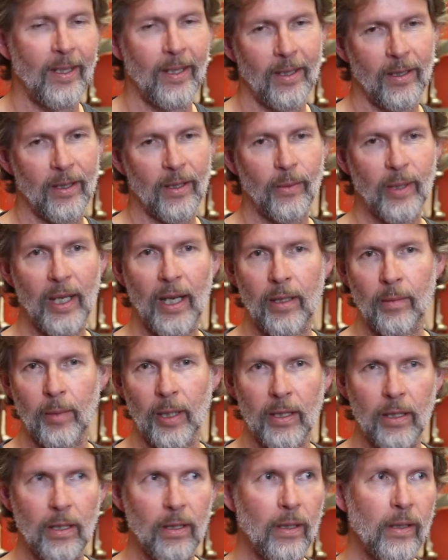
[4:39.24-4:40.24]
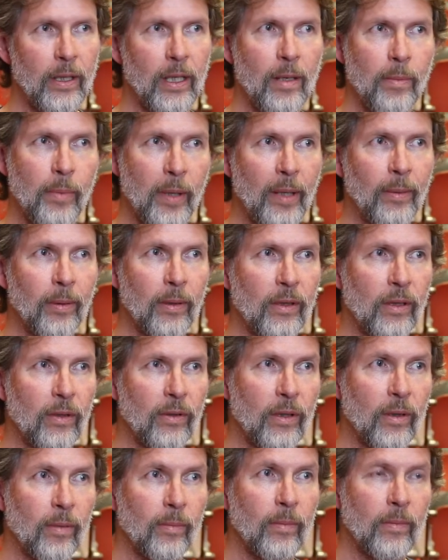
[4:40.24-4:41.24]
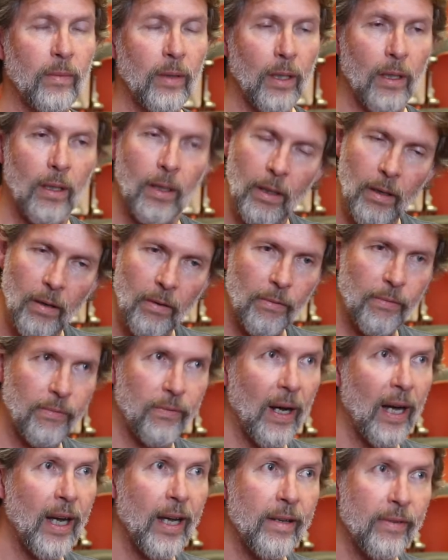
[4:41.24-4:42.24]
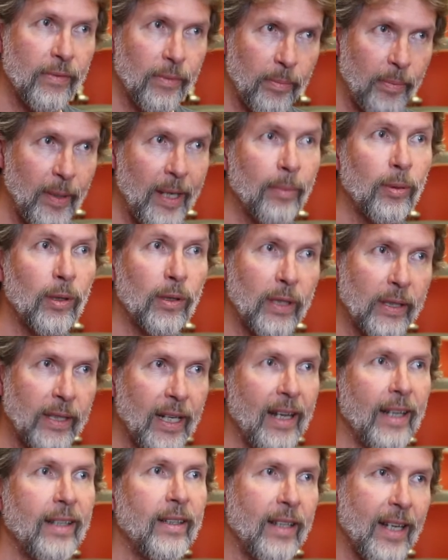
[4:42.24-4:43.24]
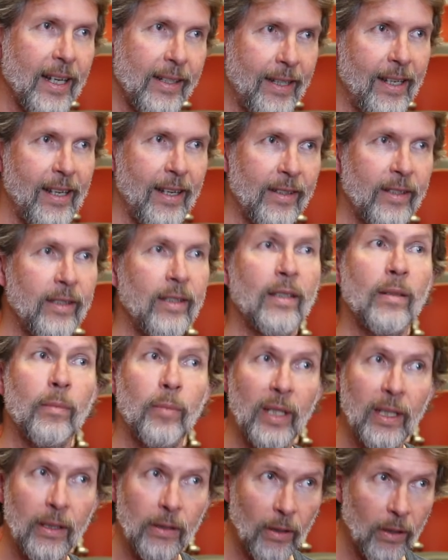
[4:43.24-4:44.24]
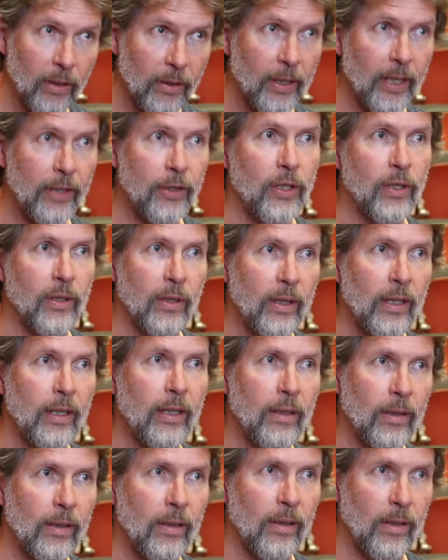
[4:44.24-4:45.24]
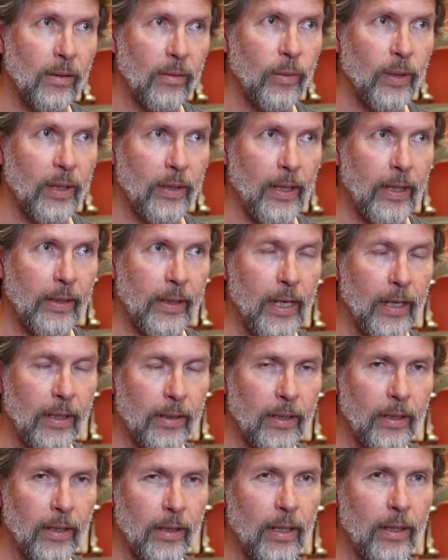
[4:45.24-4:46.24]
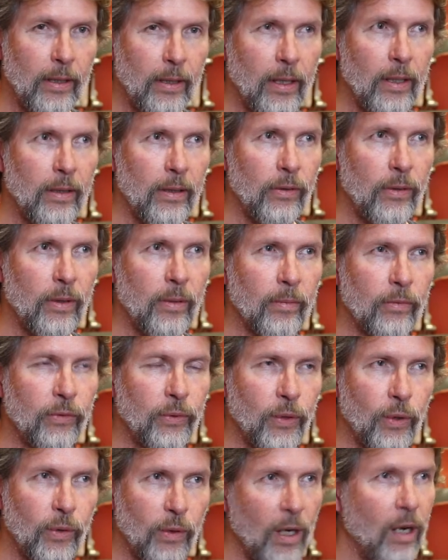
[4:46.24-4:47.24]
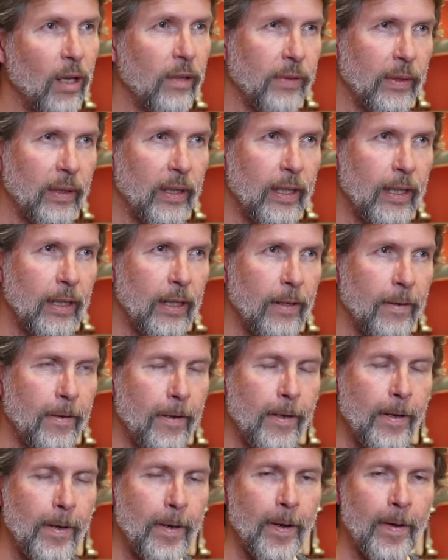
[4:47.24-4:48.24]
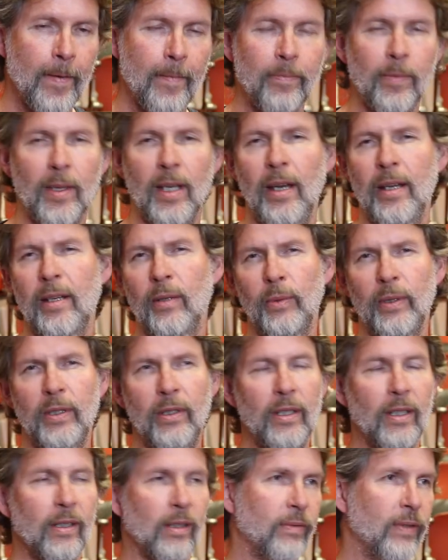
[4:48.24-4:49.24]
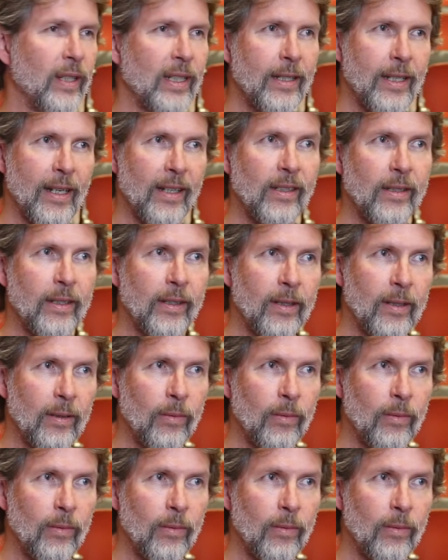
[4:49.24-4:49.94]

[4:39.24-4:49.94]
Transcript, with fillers: So we had about 30 people in a room, five people who had had that cancer and been on that journey with that cancer in, in the room for half a day and it was just fantastic.